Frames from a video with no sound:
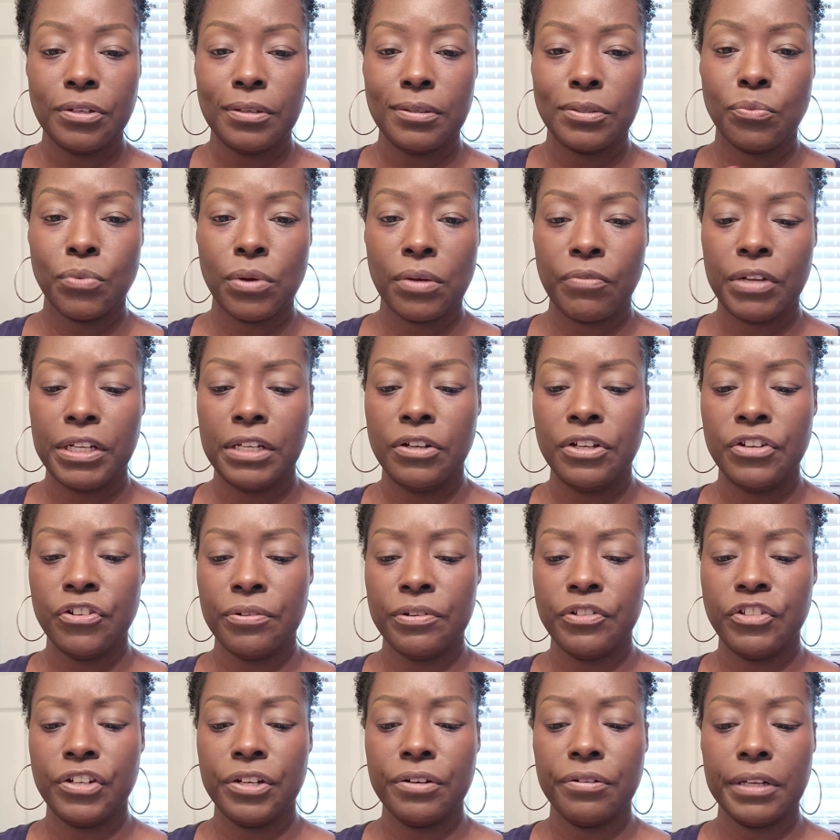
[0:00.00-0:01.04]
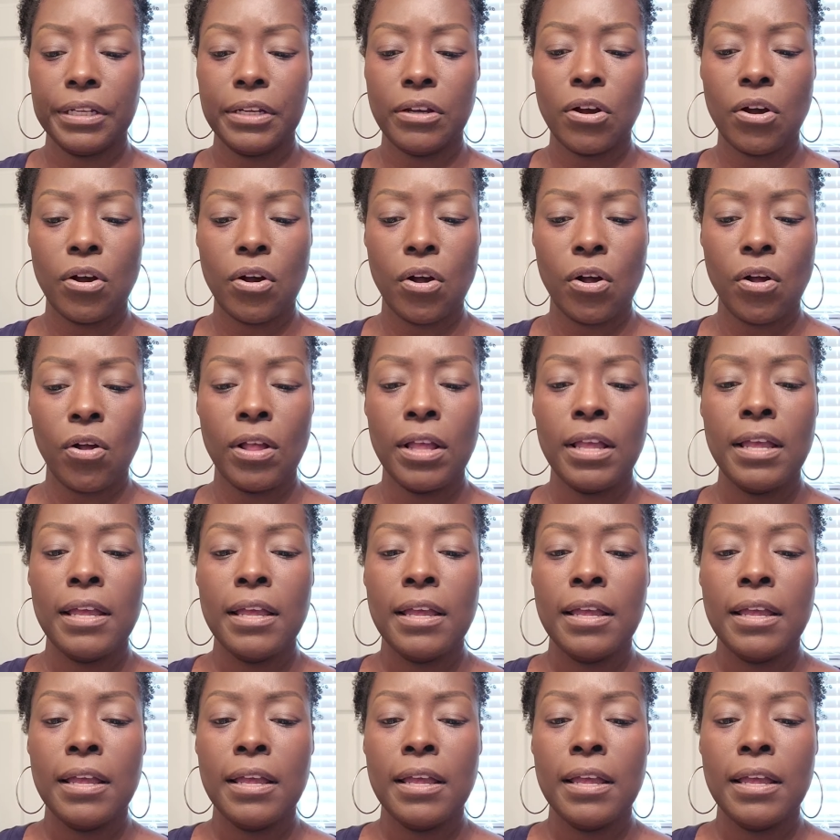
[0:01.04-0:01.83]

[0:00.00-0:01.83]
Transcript: is what we generally call,